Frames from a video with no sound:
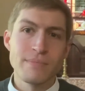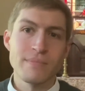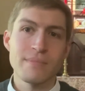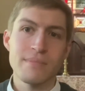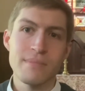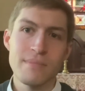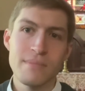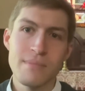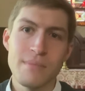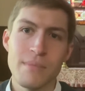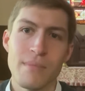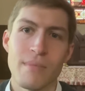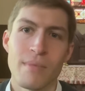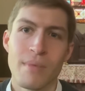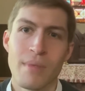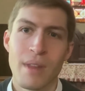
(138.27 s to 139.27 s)

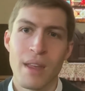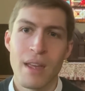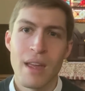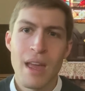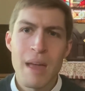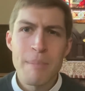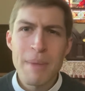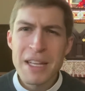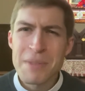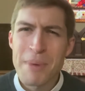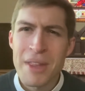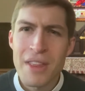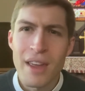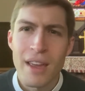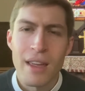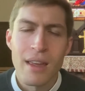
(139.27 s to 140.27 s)
It makes me
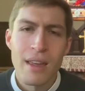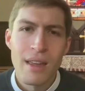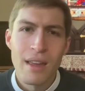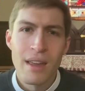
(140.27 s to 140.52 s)
think,